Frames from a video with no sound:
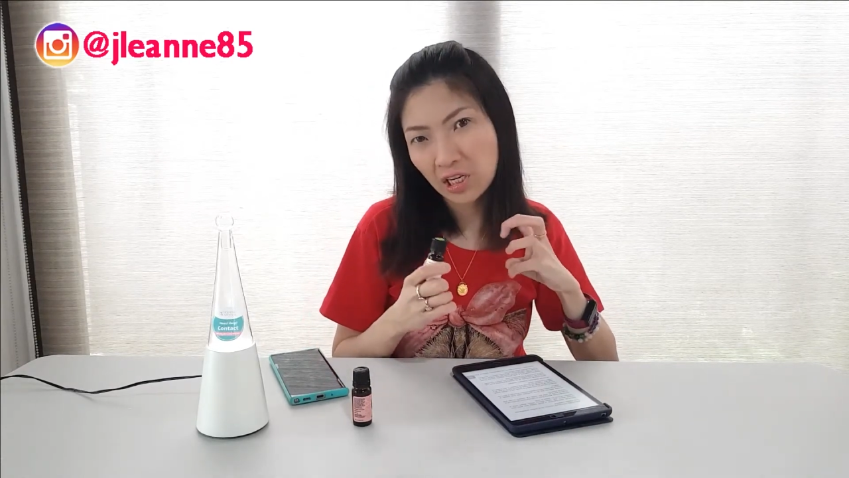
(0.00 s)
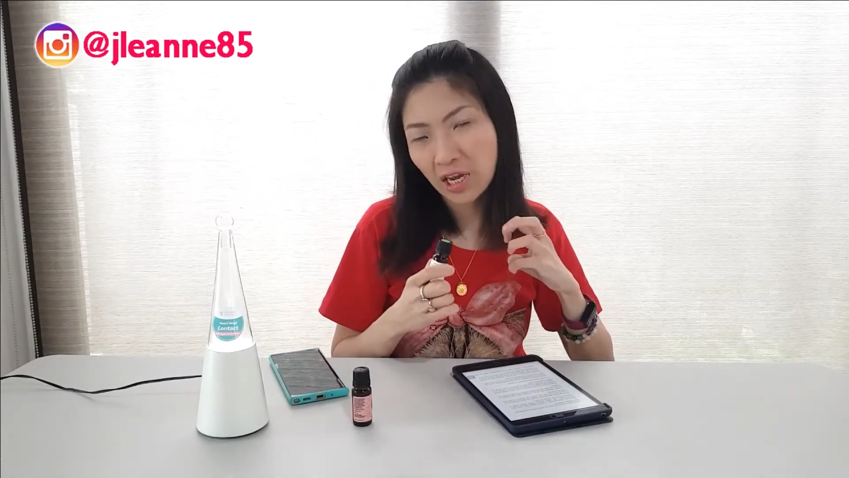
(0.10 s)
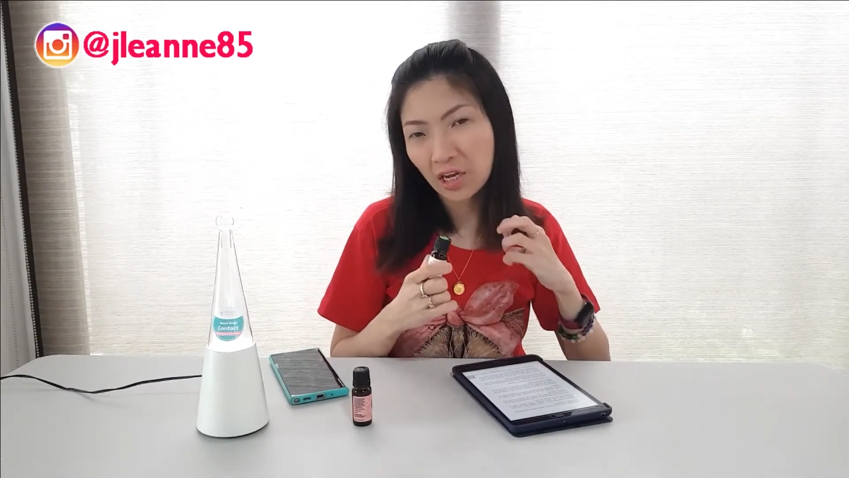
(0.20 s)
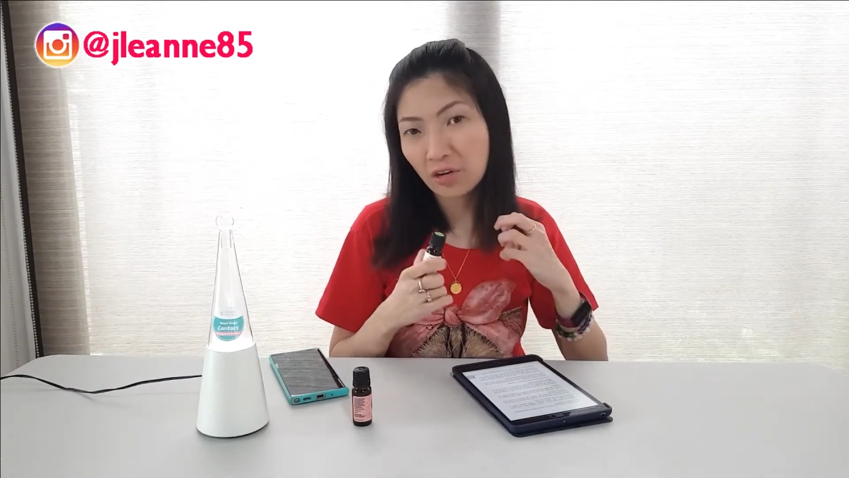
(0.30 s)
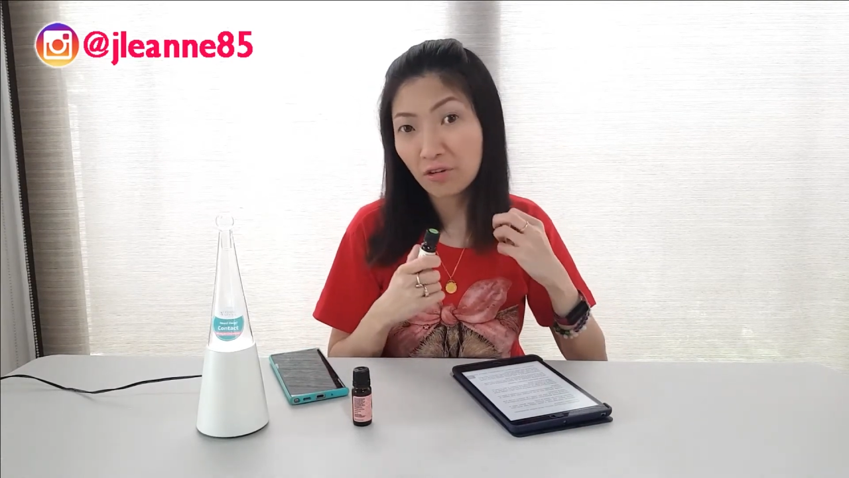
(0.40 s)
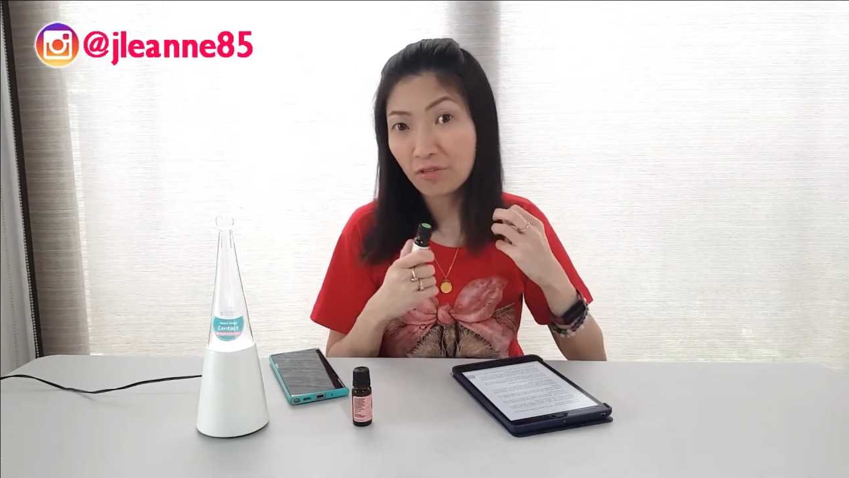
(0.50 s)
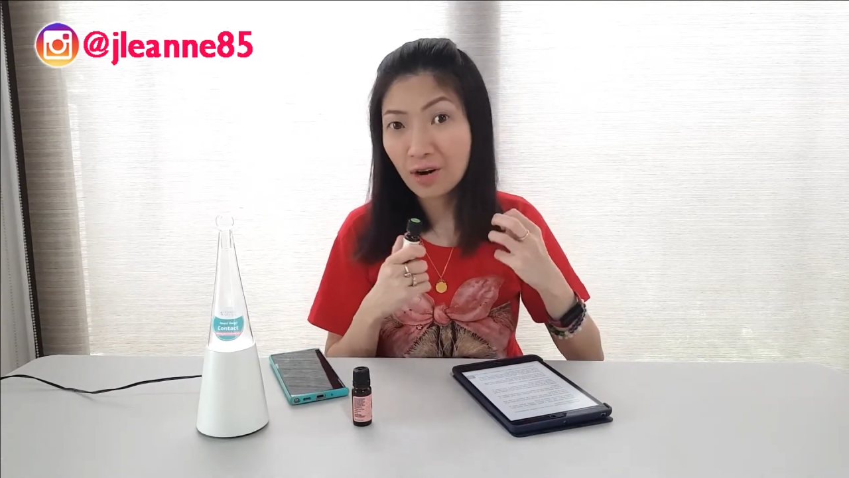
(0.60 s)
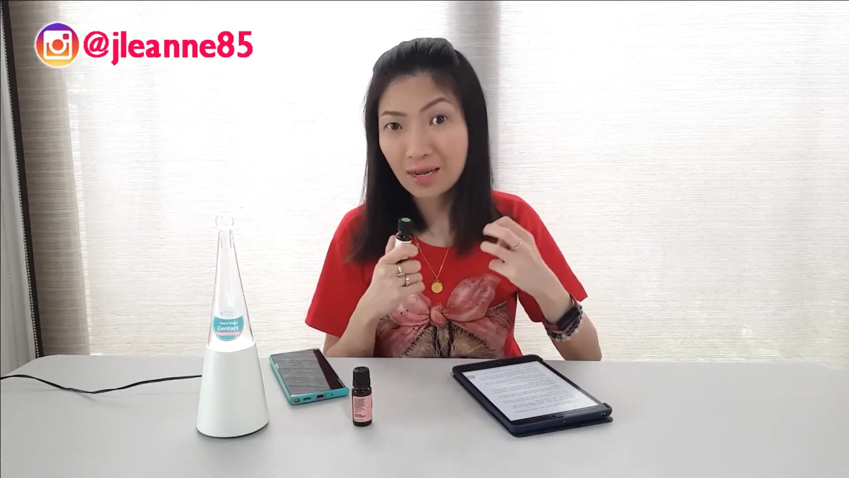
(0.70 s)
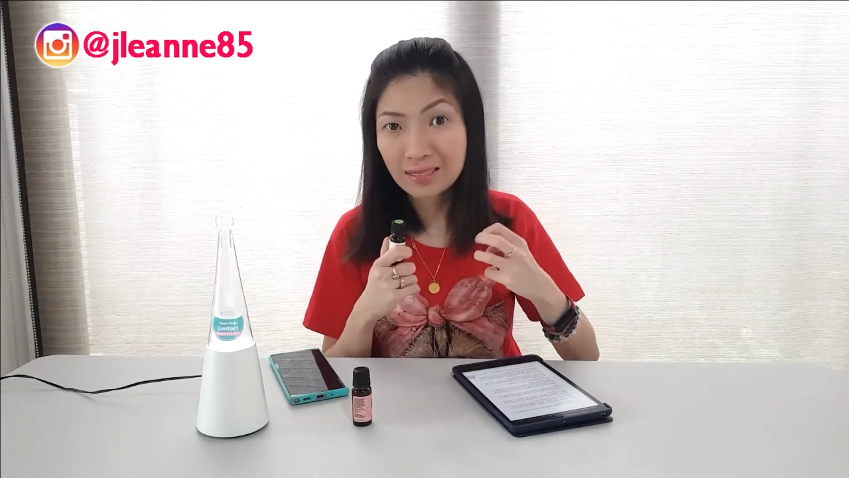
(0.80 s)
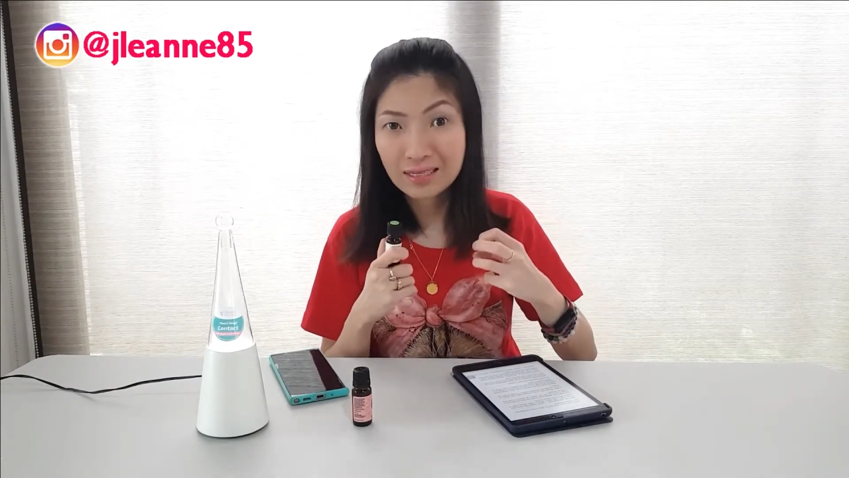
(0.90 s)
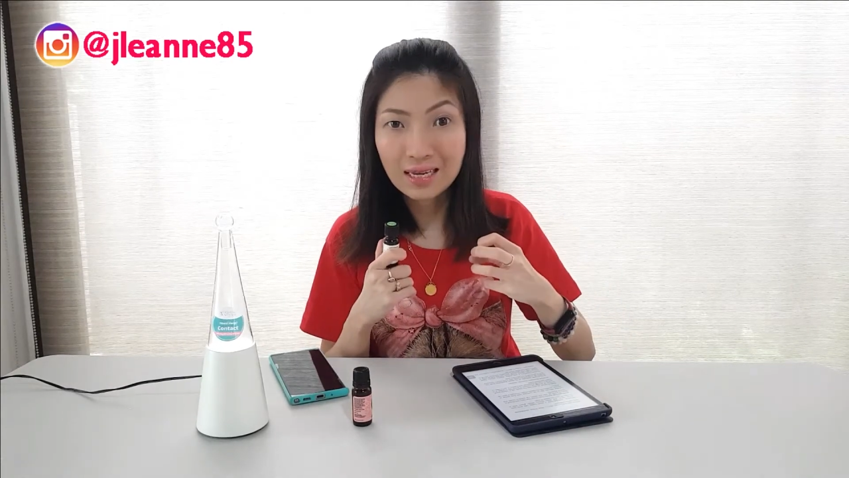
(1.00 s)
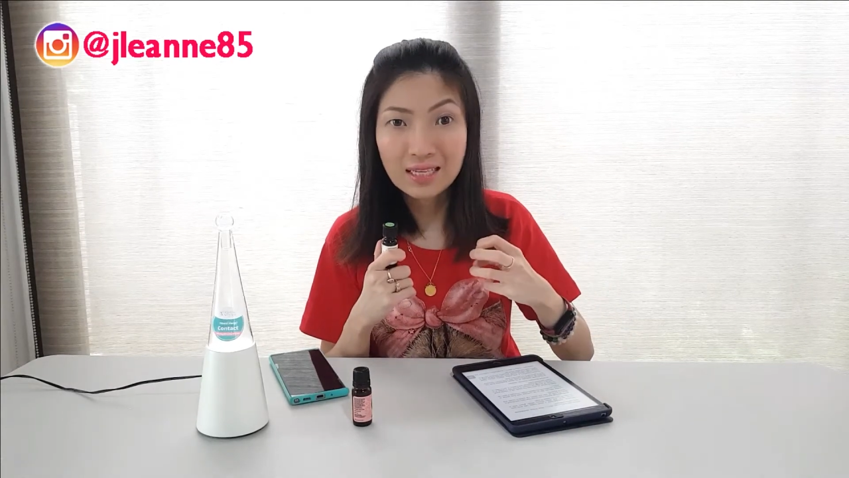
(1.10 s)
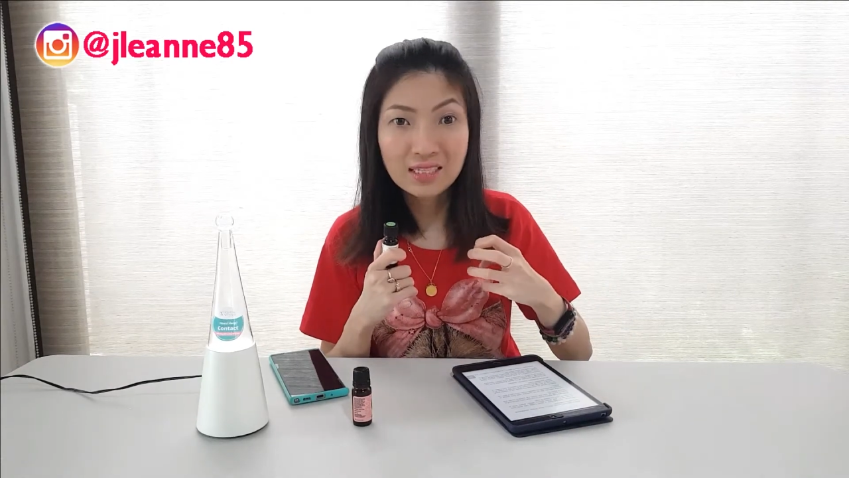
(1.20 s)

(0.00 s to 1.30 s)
like your frankincense,